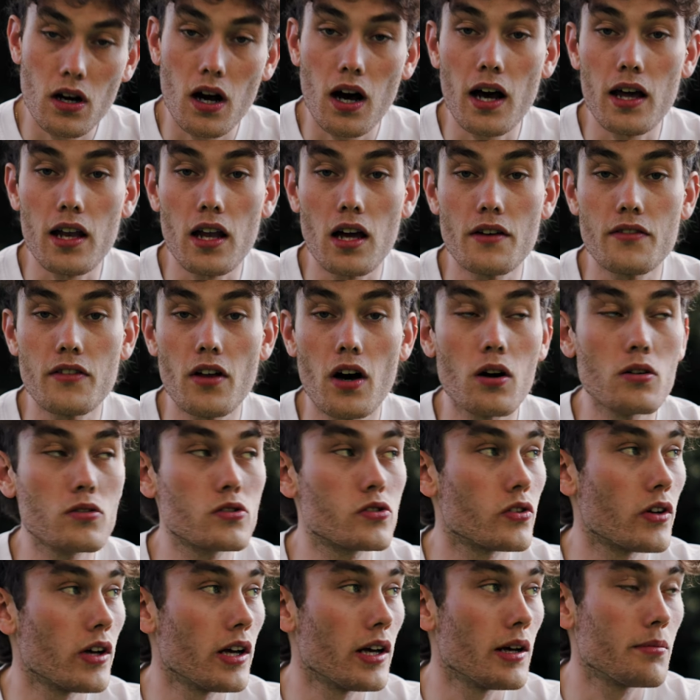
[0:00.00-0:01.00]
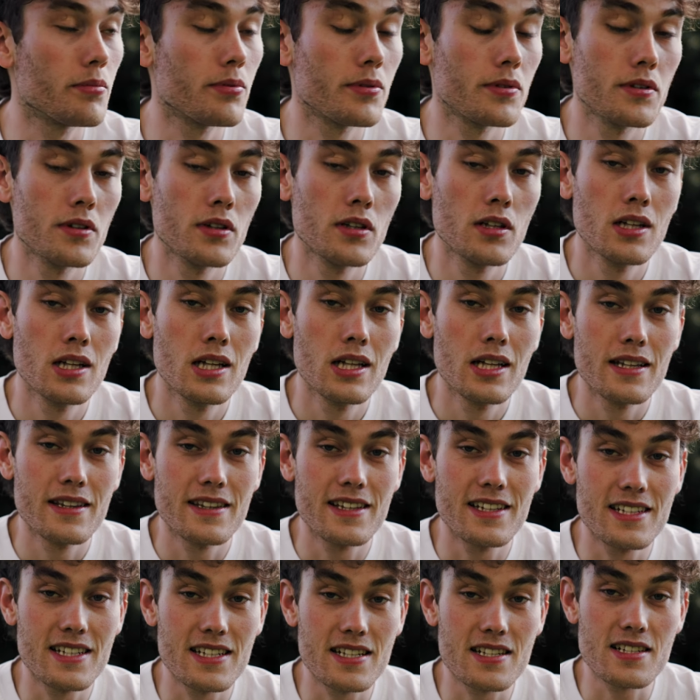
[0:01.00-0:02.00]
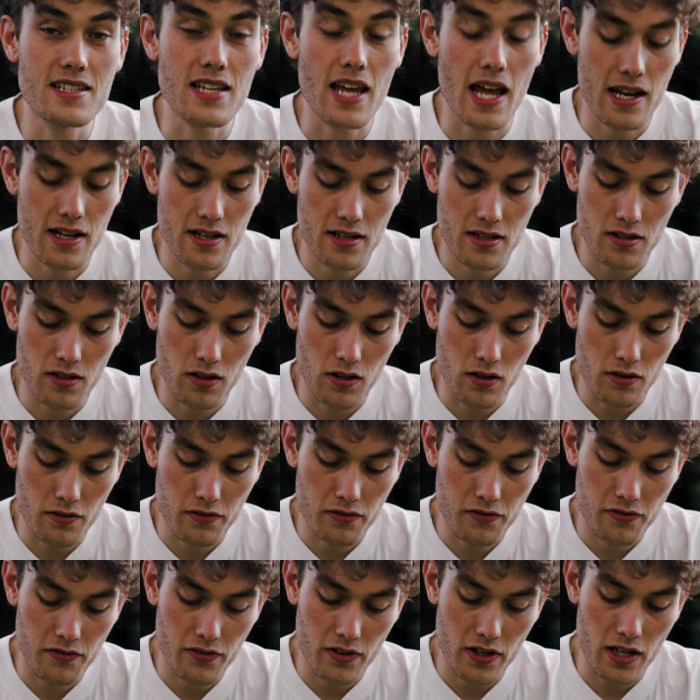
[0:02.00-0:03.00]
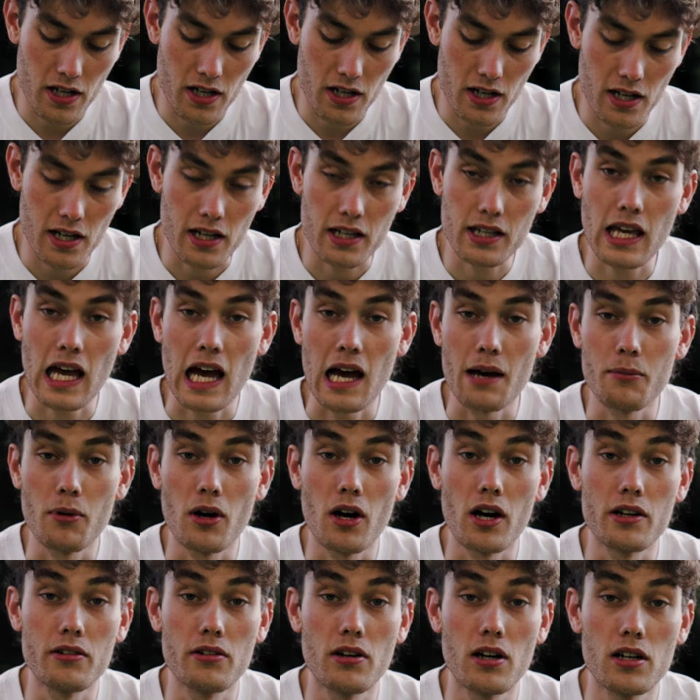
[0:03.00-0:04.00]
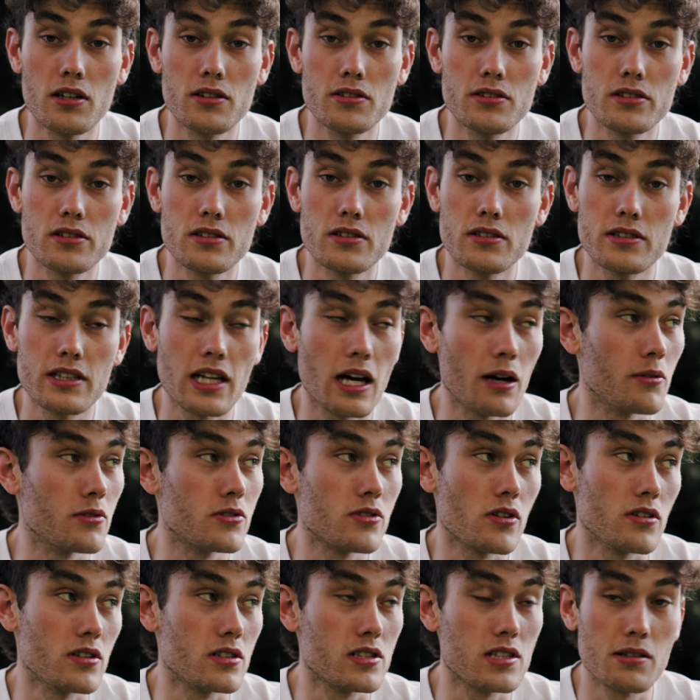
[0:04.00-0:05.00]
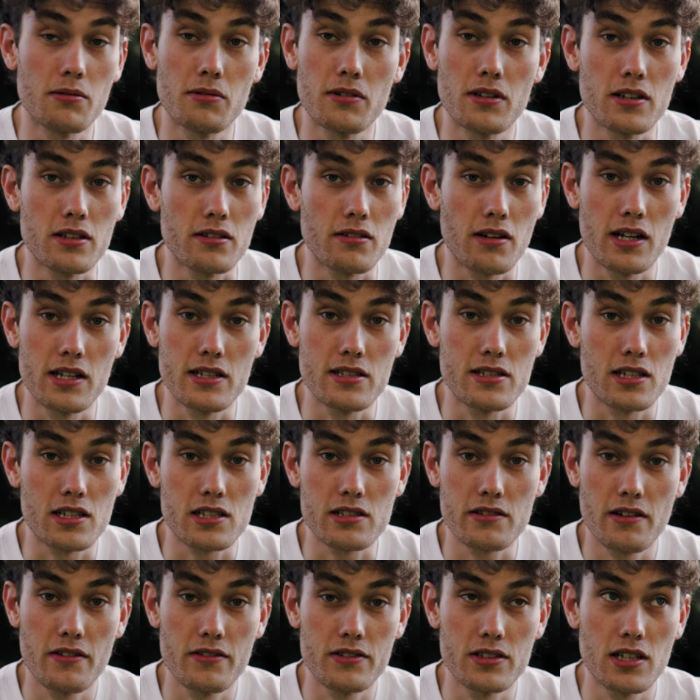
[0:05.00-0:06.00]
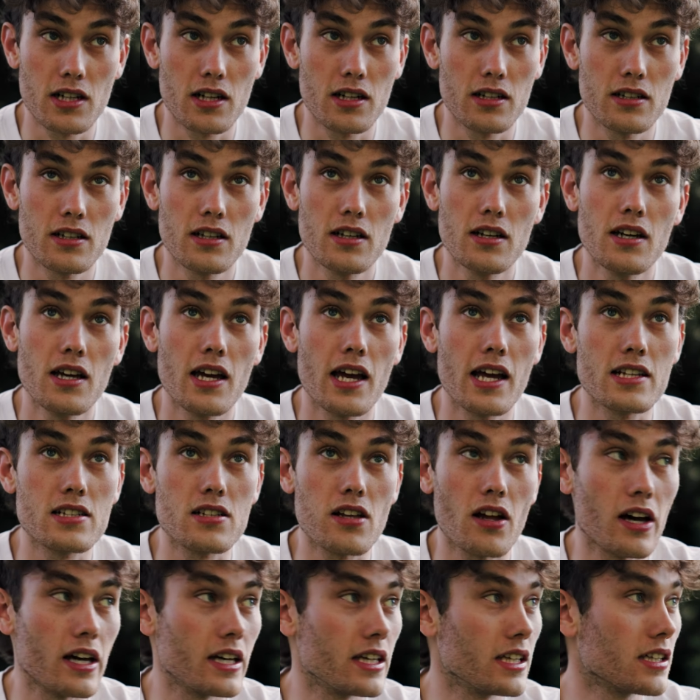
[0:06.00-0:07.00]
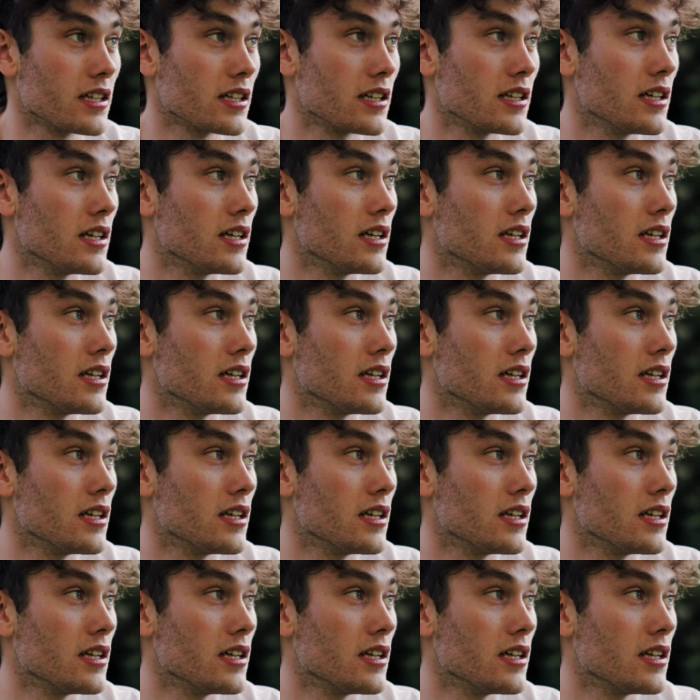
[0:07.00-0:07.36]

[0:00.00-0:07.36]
Highlight of the whole trip, the descent off Cam High Road. That was honestly one of the greatest things I've ever done. It's like